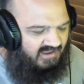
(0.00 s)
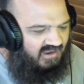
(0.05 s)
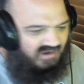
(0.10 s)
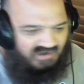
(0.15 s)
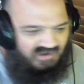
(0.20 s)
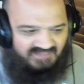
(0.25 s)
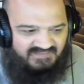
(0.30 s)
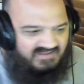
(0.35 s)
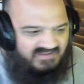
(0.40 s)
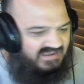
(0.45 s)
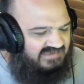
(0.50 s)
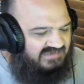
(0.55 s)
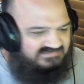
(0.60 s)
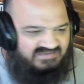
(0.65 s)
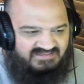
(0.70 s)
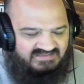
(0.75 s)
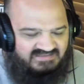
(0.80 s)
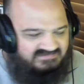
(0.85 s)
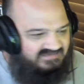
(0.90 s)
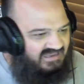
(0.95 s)
I think I
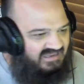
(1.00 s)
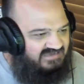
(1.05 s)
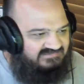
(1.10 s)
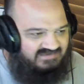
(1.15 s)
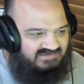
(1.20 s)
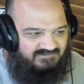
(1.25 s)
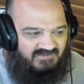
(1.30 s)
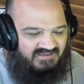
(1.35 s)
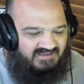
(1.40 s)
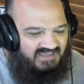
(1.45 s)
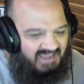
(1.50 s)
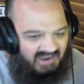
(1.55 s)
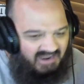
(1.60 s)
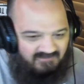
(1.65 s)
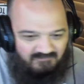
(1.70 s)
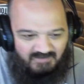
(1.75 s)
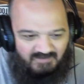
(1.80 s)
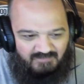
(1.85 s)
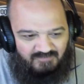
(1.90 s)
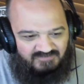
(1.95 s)
said this last time. I can't
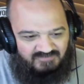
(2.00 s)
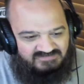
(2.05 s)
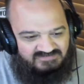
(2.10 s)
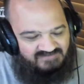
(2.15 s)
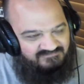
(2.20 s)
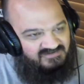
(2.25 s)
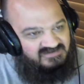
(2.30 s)
remember because I've